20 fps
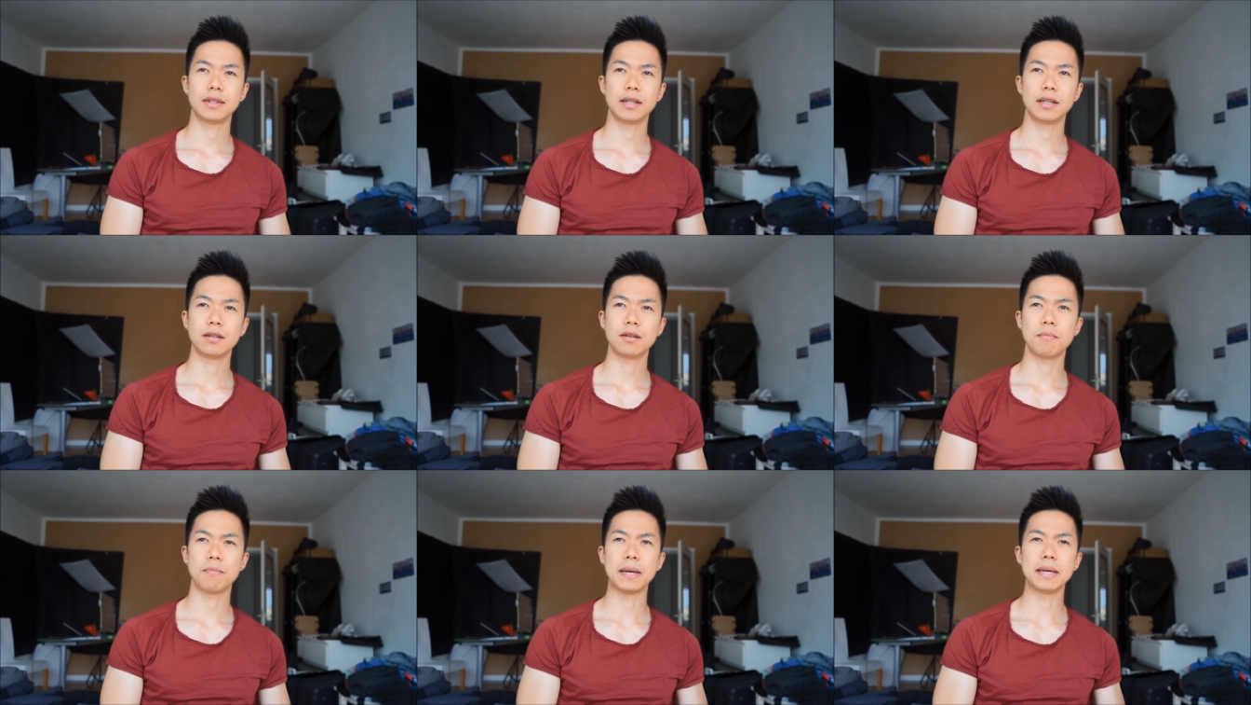
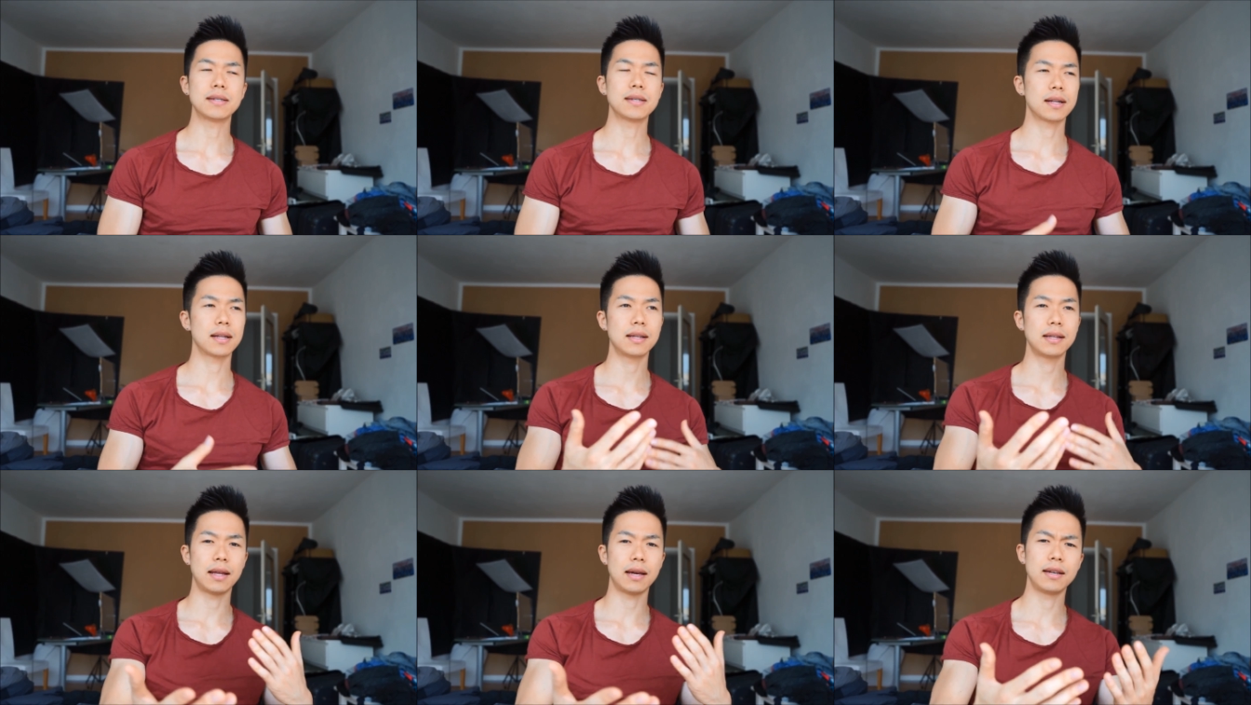you know
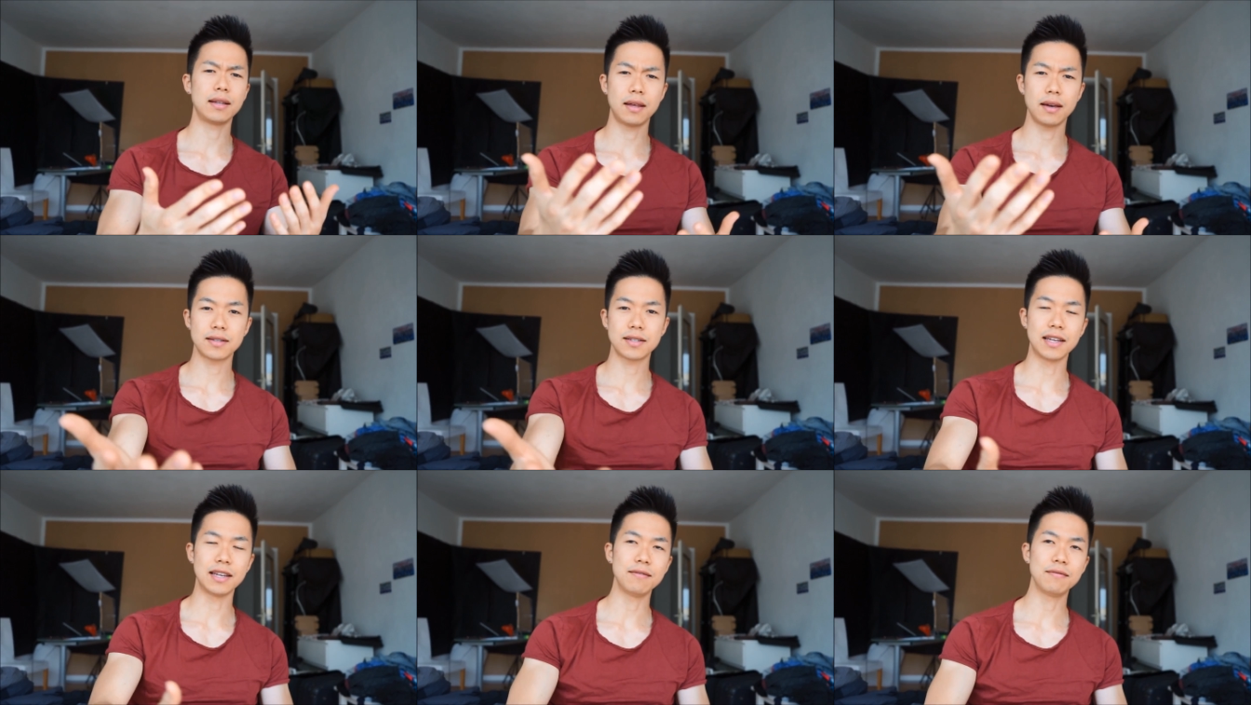basically
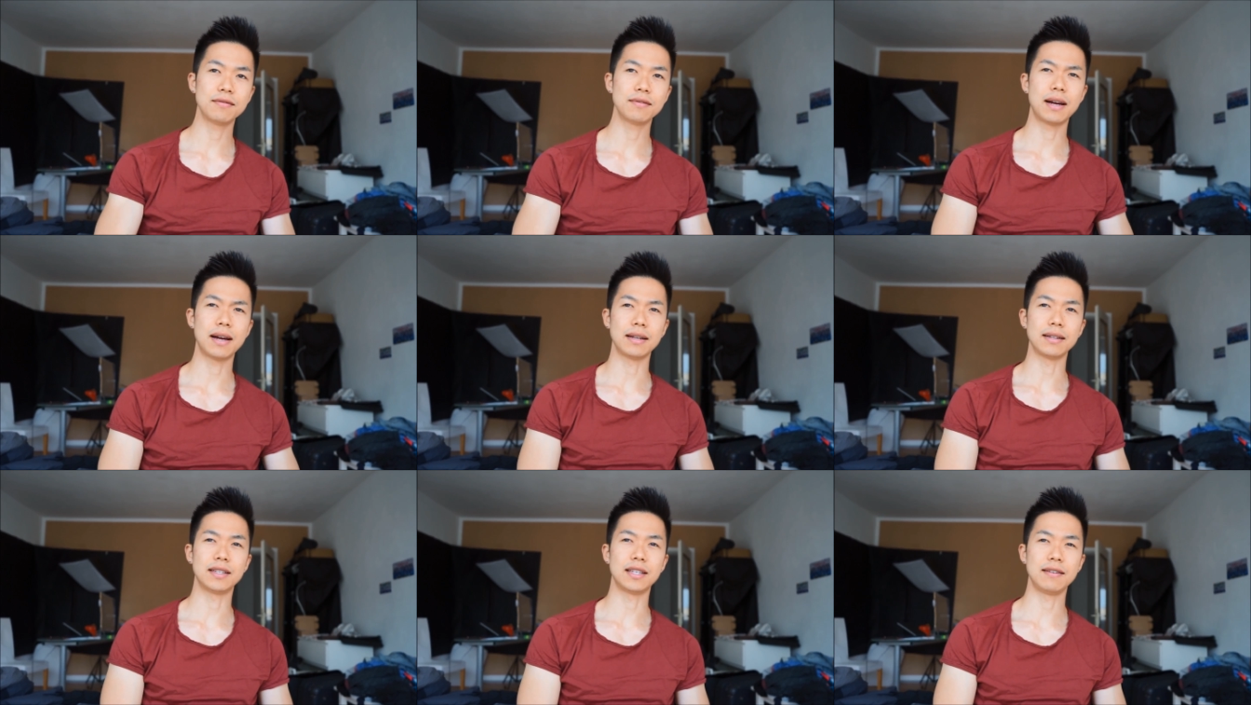there's even
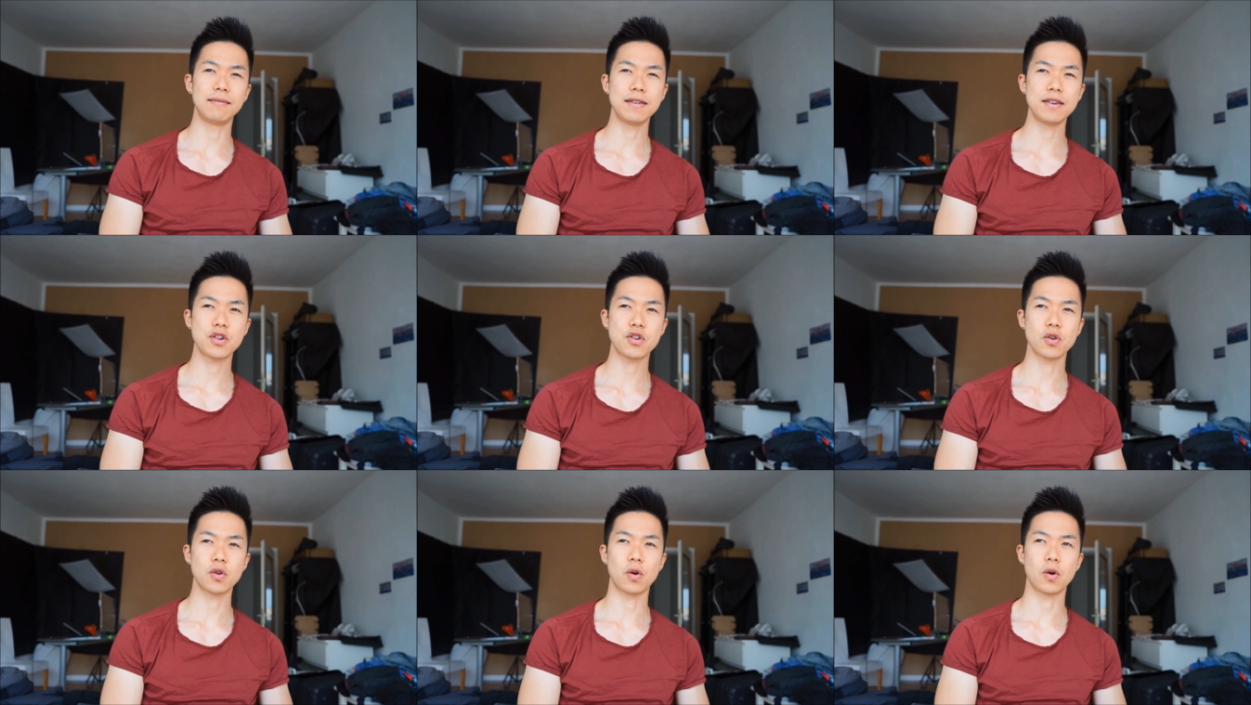a TV
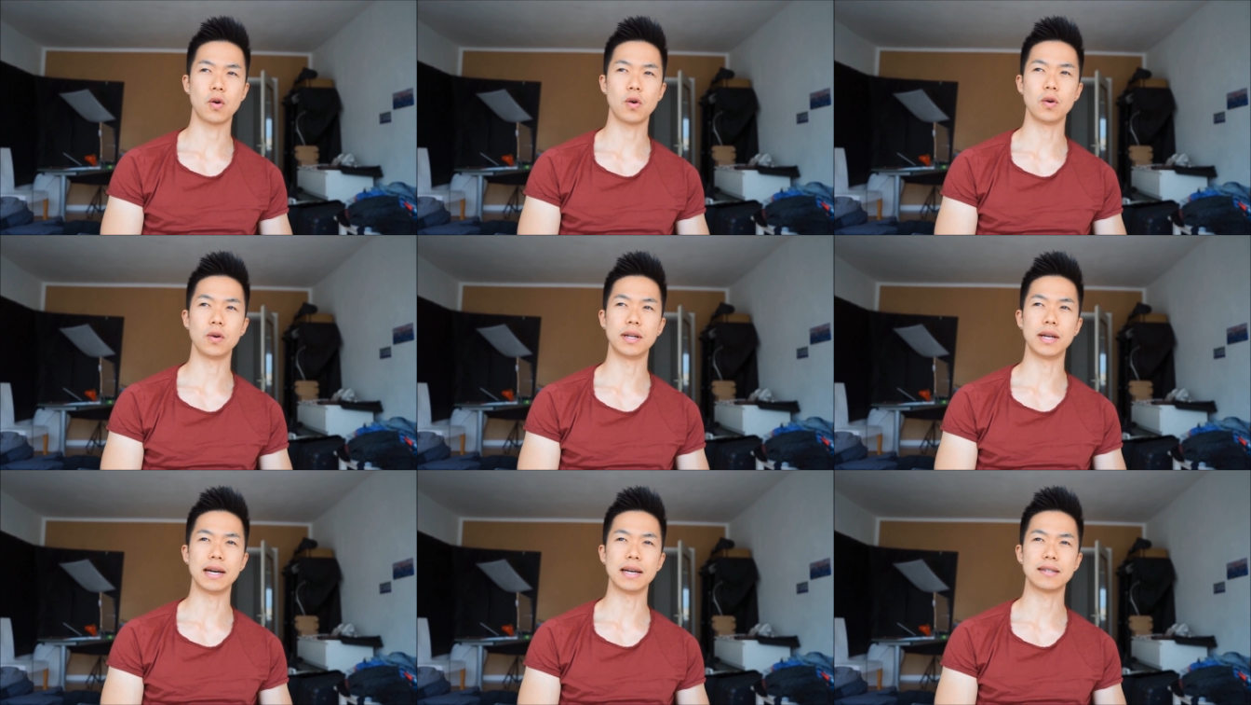show
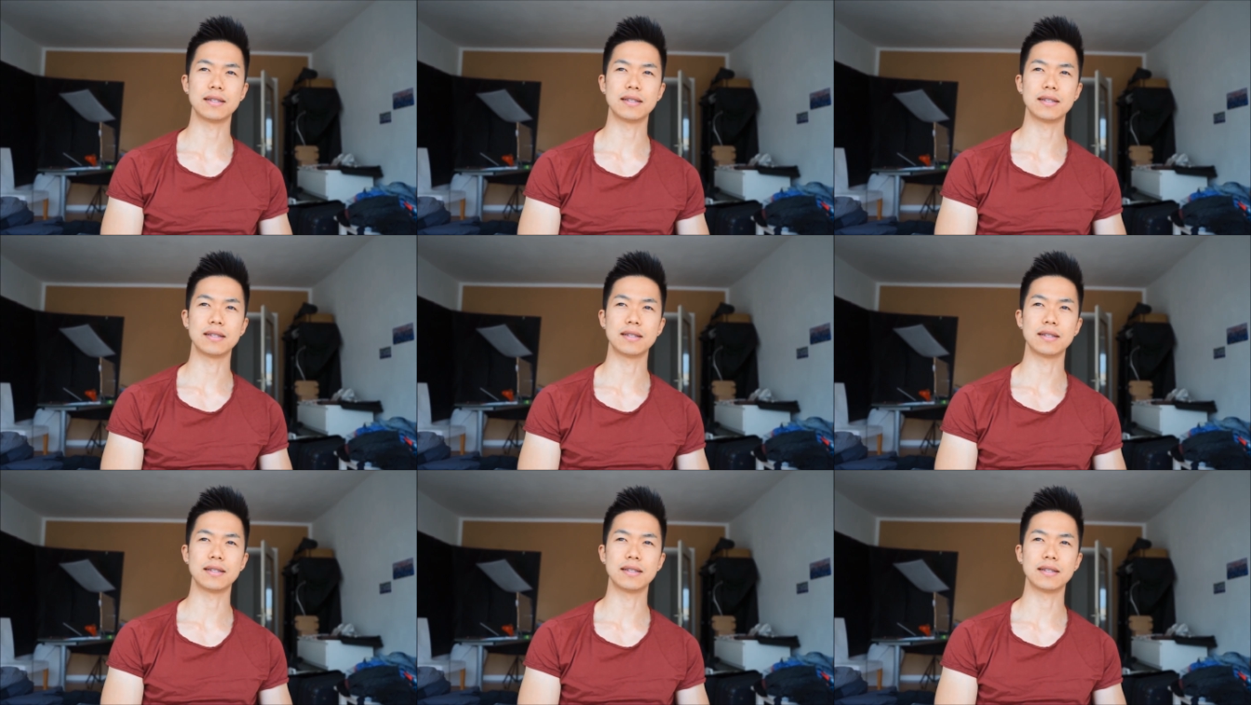called uh,